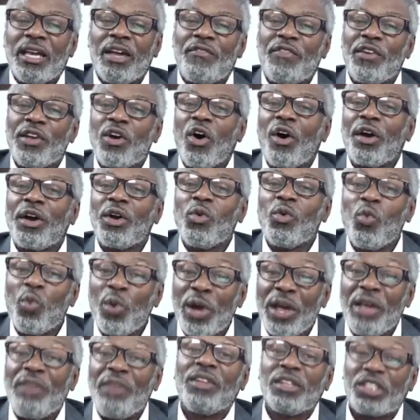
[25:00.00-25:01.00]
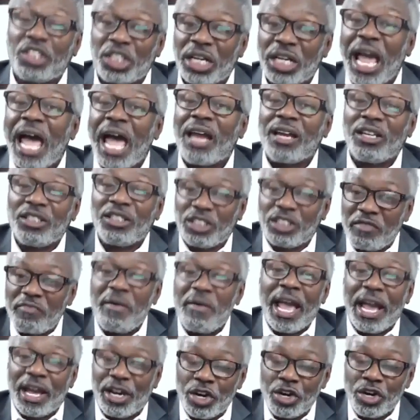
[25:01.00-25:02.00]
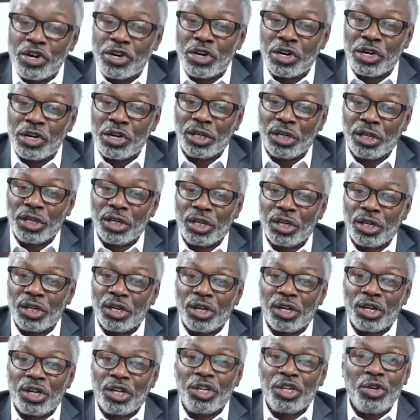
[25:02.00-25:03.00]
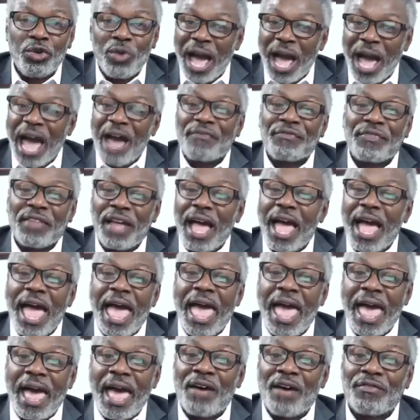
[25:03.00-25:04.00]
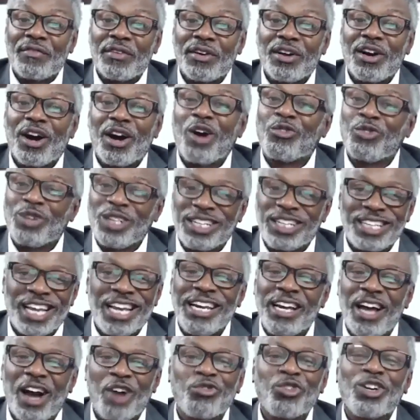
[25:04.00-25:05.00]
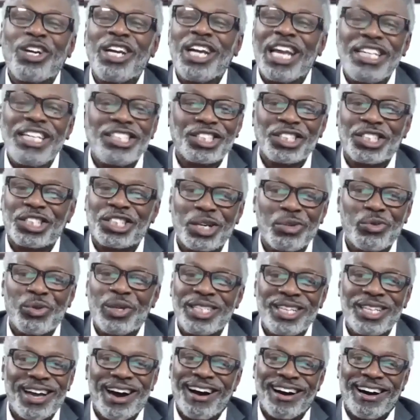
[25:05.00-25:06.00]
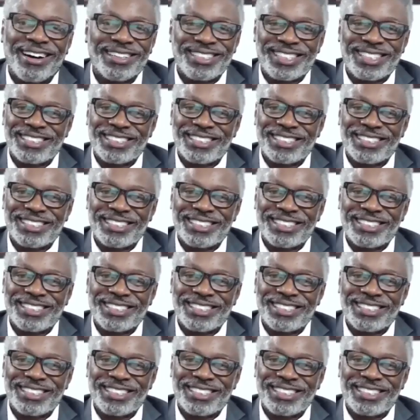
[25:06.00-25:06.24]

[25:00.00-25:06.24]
if you're going to win the challenge of manhood, you have to have a relationship with God.